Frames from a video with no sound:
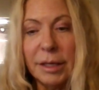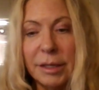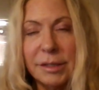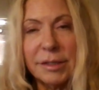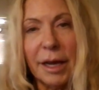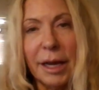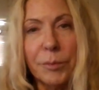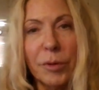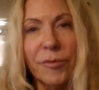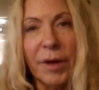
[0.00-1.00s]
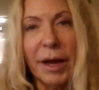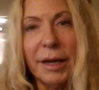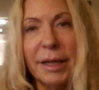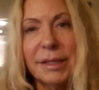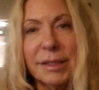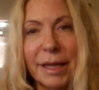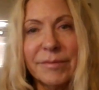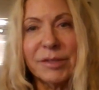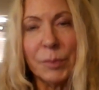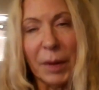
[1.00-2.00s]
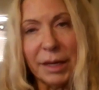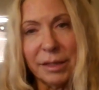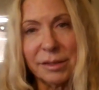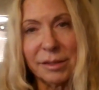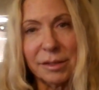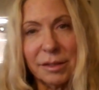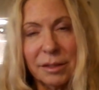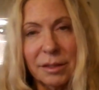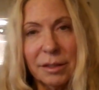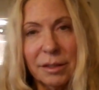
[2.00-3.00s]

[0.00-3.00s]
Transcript: is I provide a safe space.